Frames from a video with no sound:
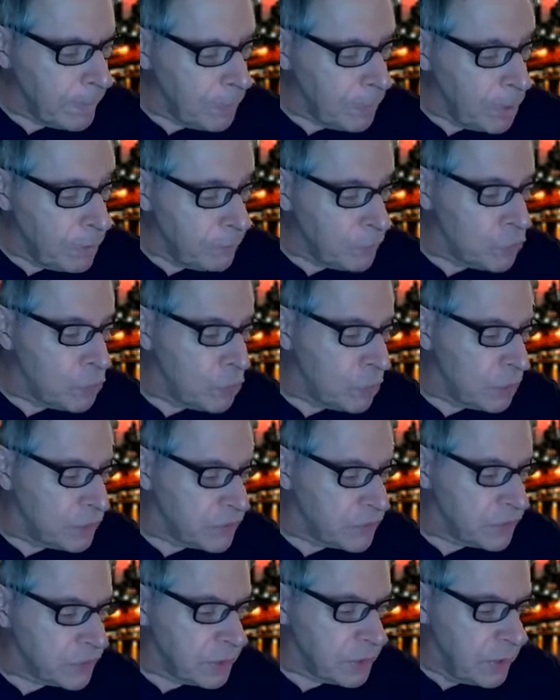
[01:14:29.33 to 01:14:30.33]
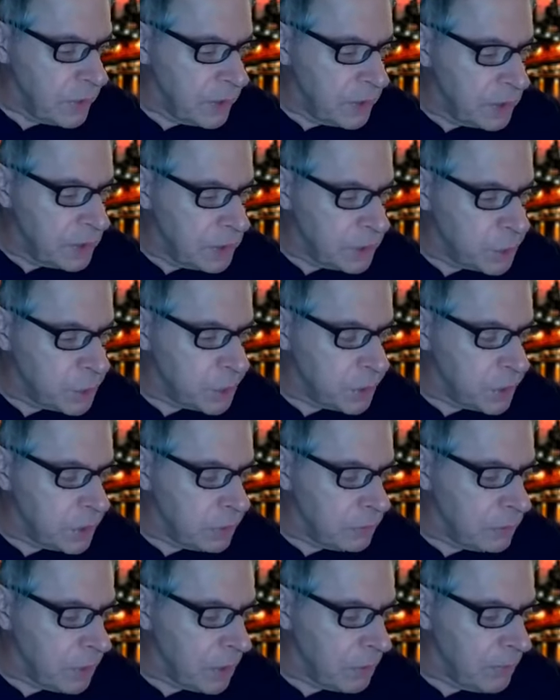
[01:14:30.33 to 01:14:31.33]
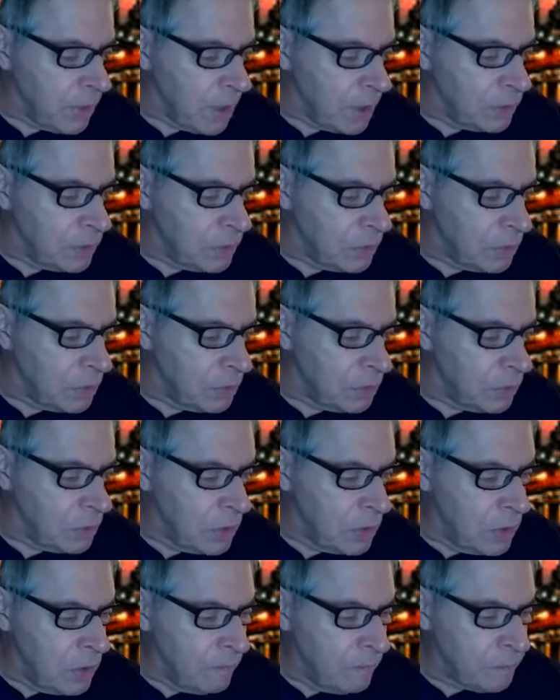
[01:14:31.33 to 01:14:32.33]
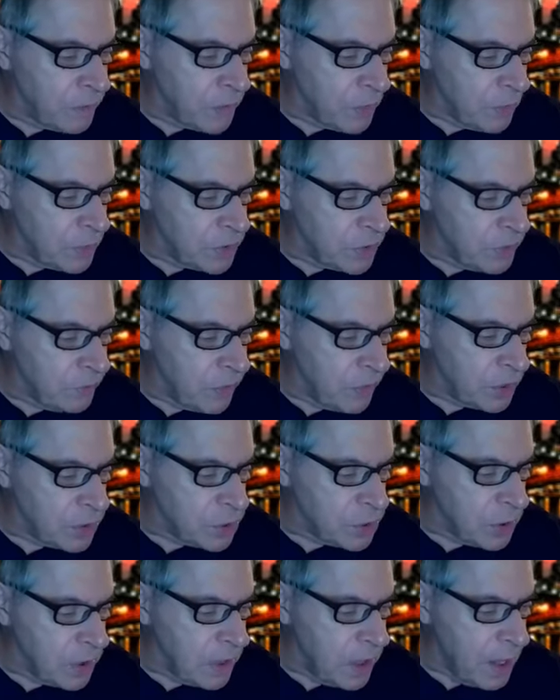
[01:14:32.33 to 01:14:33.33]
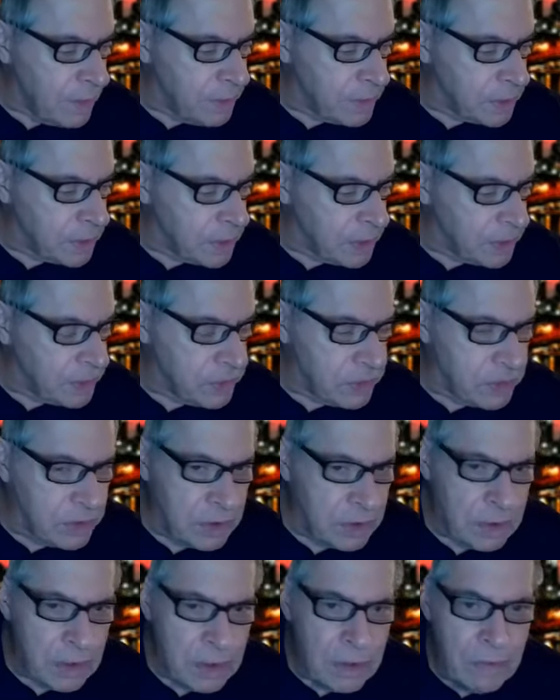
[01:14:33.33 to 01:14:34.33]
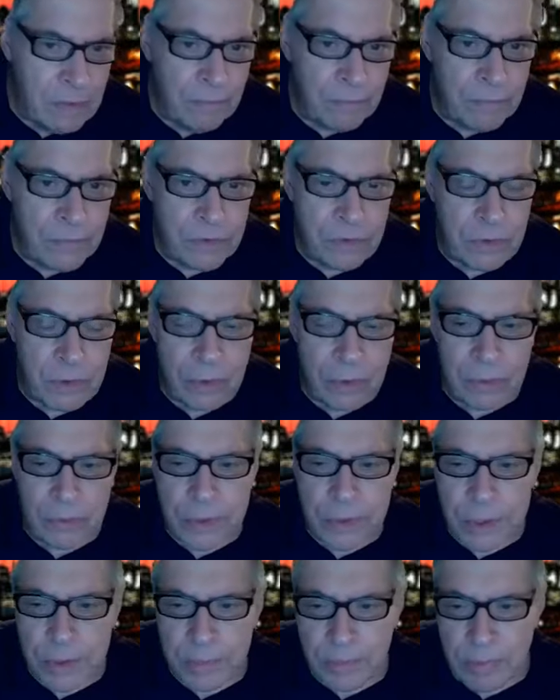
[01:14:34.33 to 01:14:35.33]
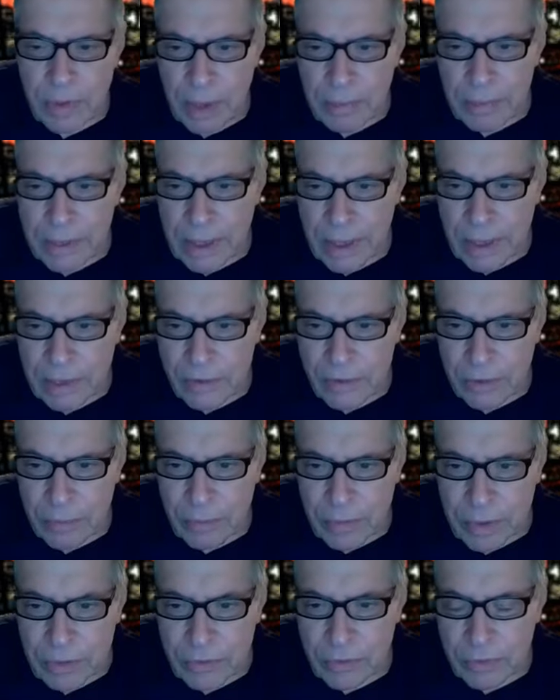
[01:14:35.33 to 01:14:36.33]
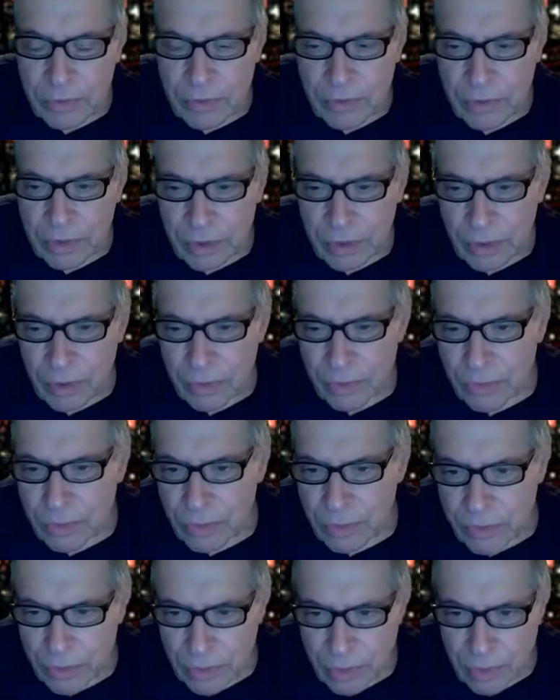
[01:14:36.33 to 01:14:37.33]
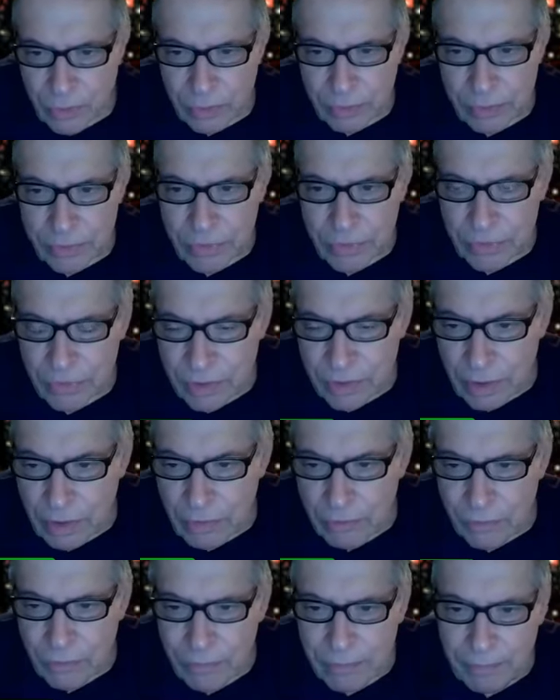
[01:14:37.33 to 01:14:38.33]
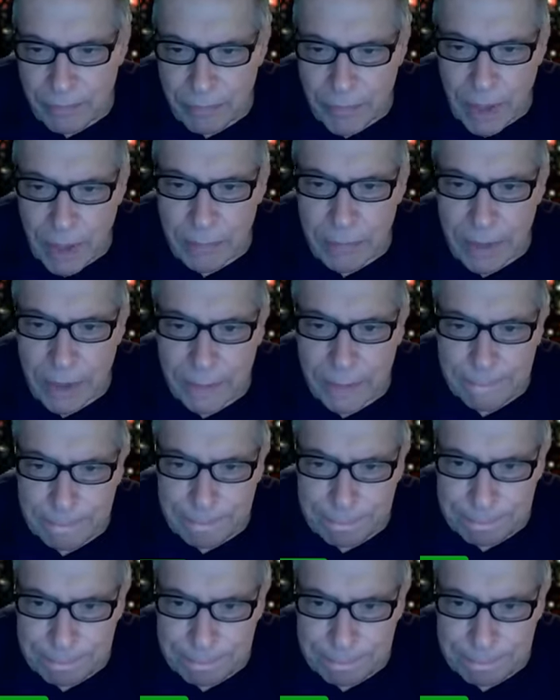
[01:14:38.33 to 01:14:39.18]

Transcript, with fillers: But of course, Gina Raimondo was a venture capitalist, so she probably had some interest in those nursing homes herself, maybe.